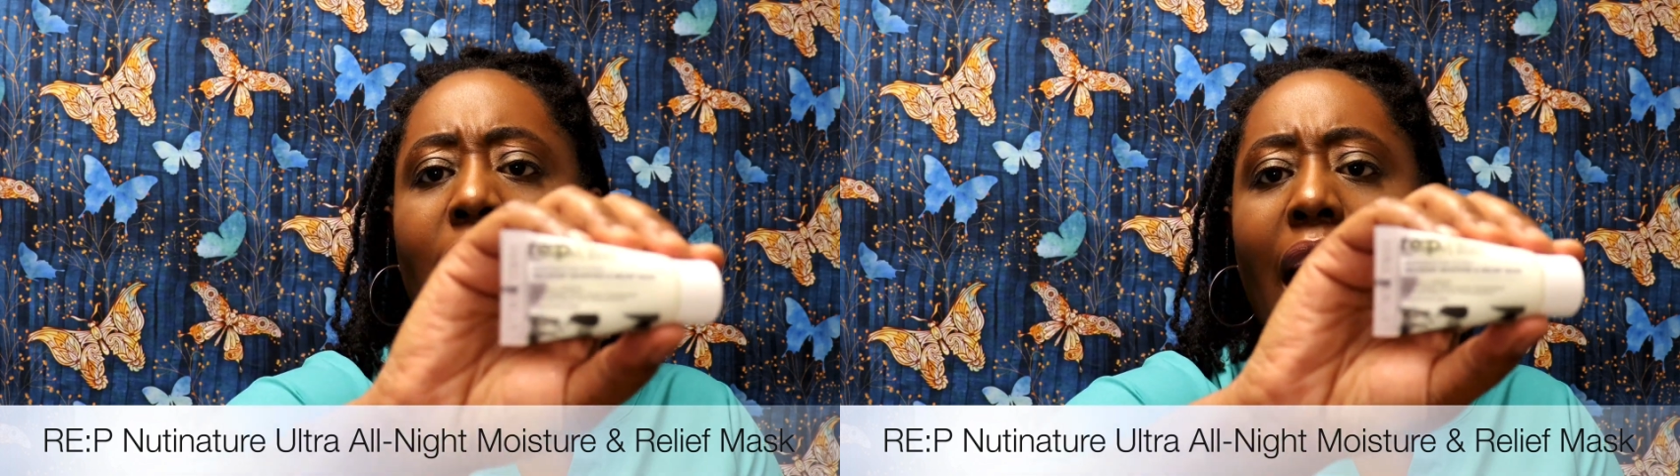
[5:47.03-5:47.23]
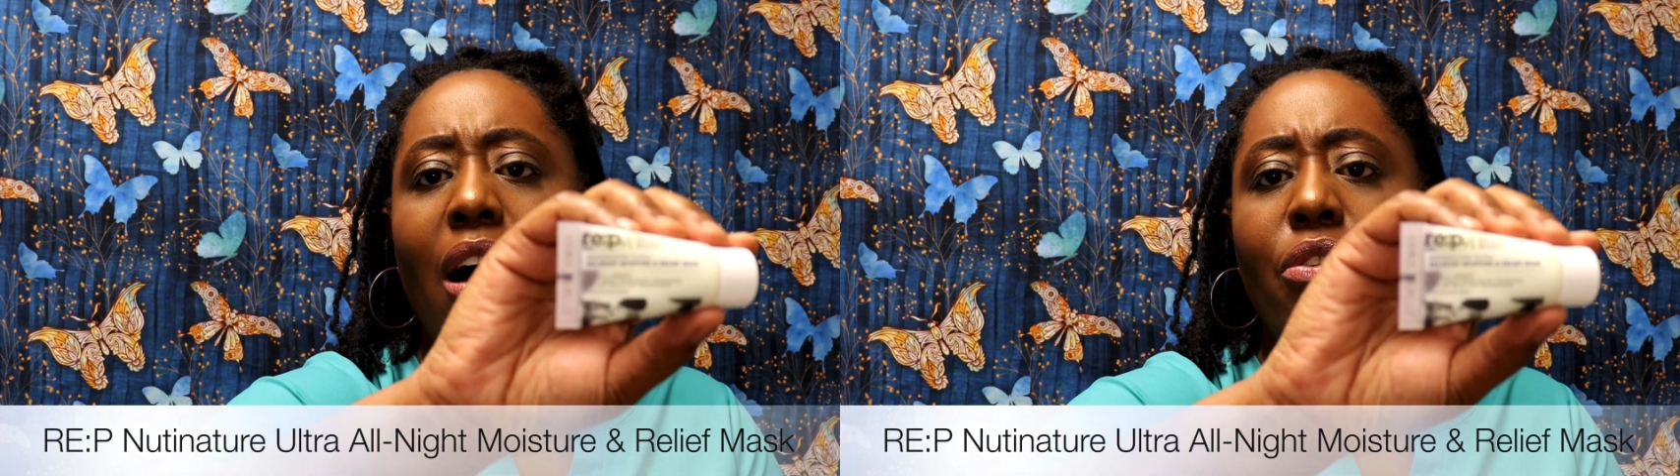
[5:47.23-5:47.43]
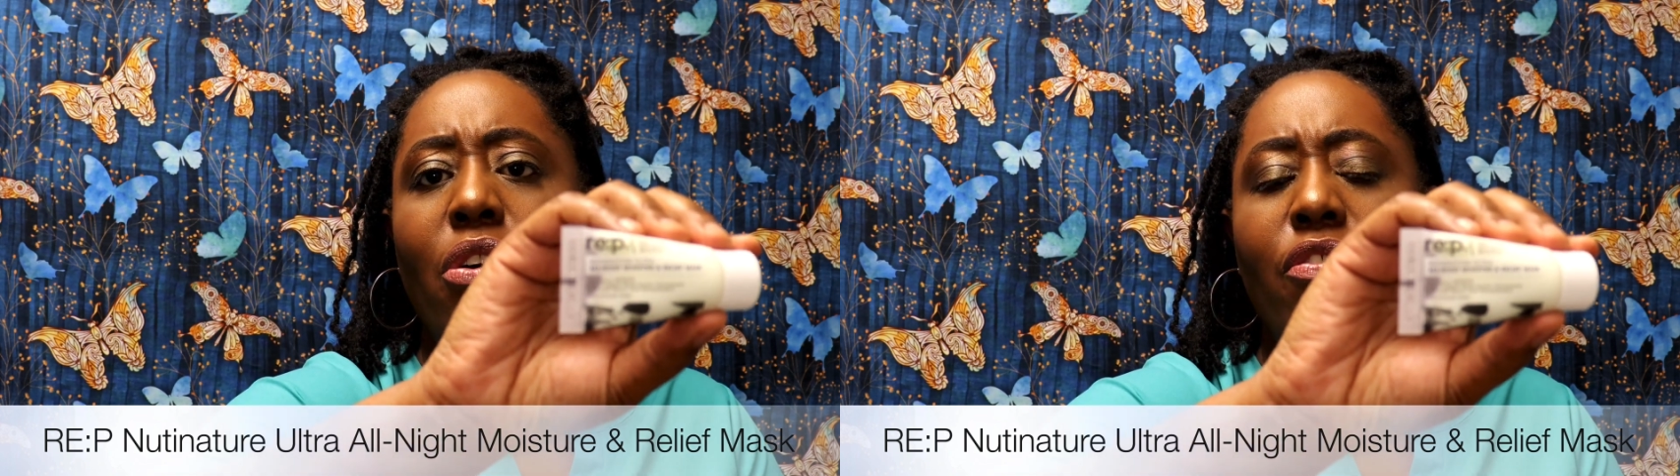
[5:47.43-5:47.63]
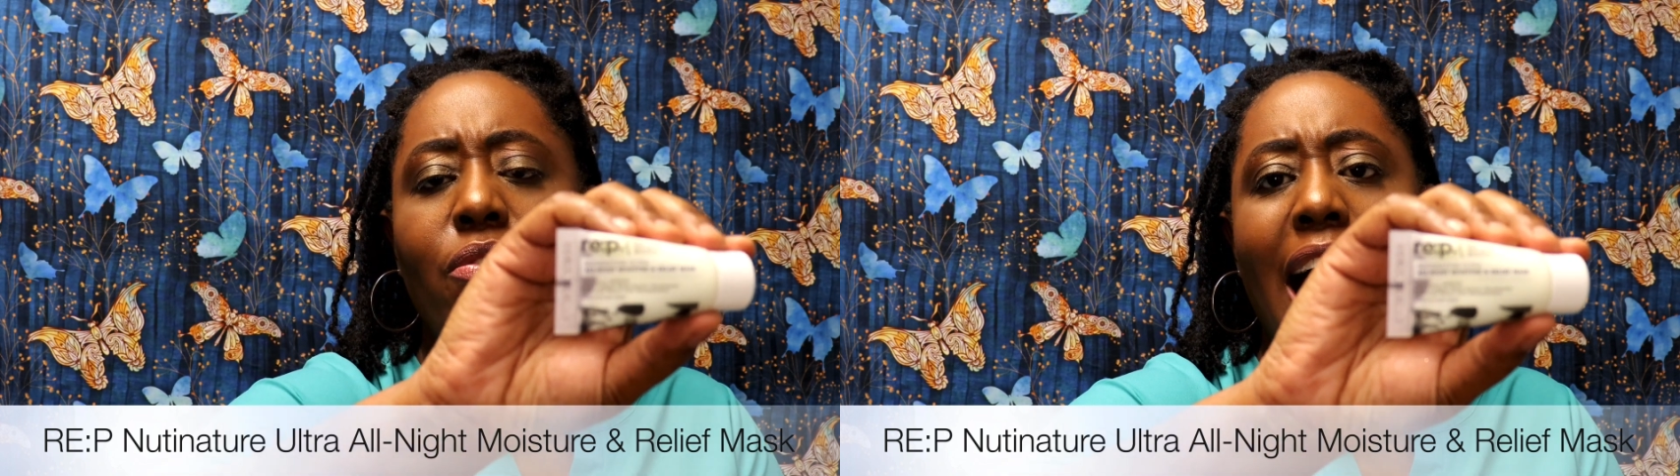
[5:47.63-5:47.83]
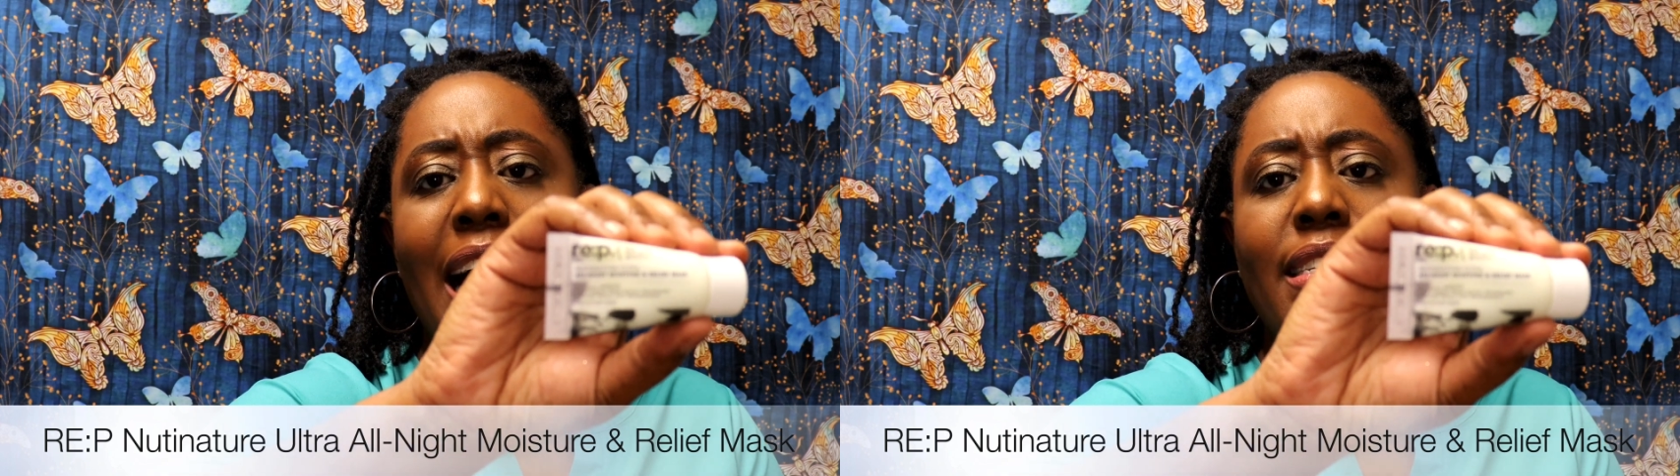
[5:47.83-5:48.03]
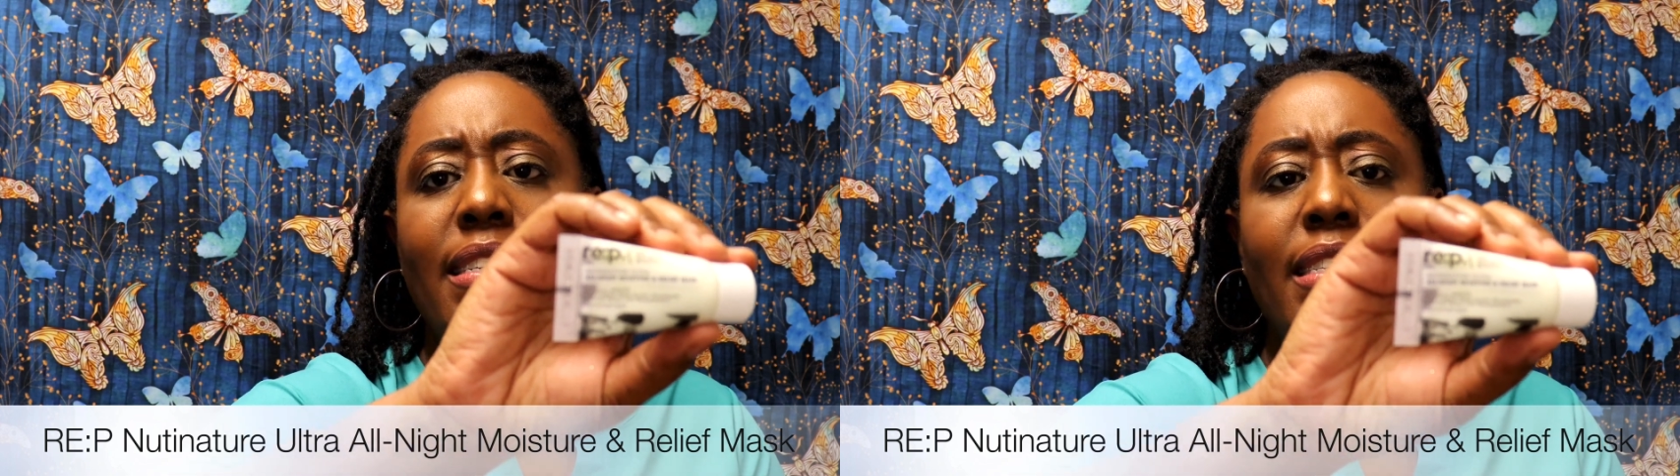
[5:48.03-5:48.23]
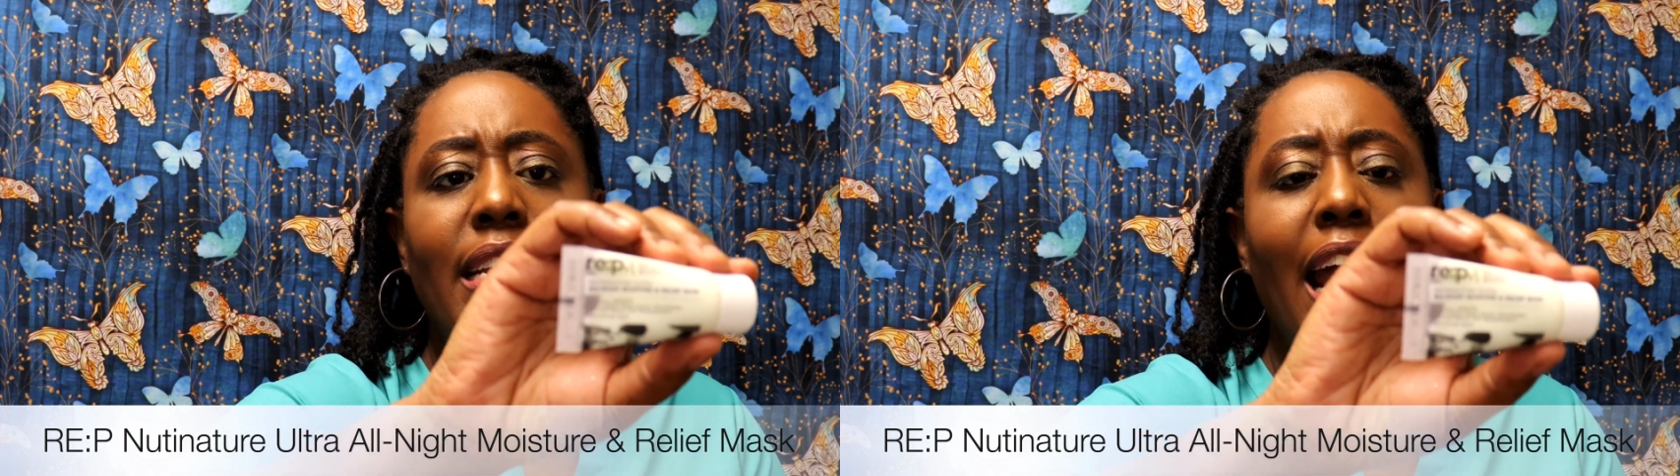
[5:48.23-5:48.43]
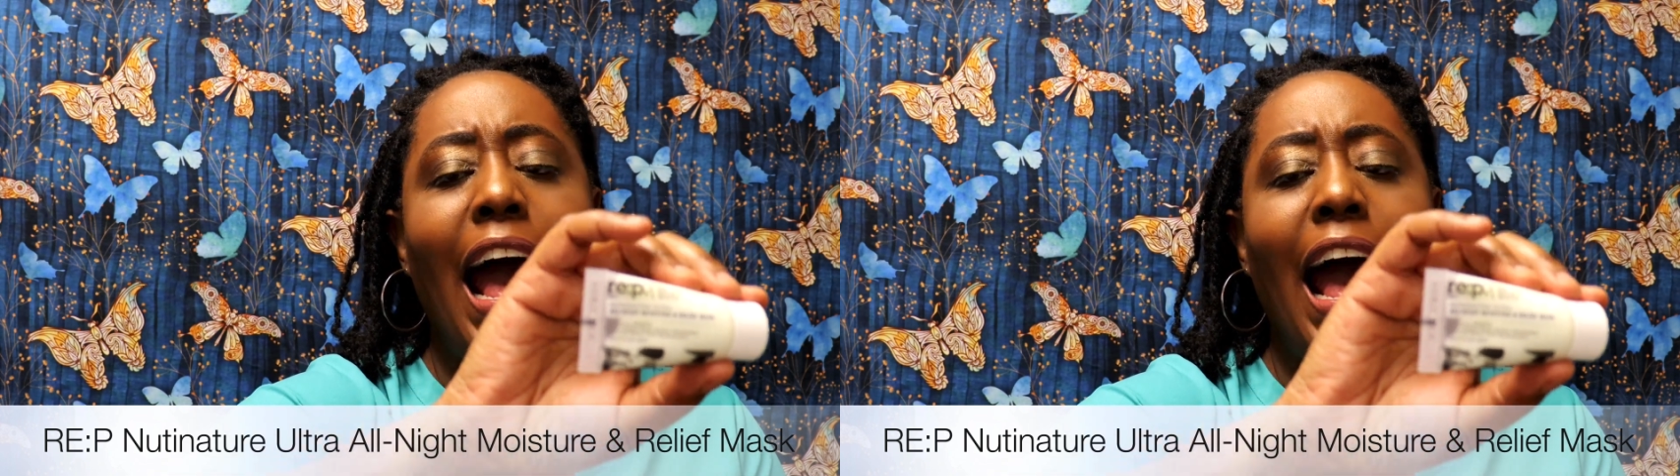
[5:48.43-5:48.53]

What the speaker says: I don't know if you guys can see that.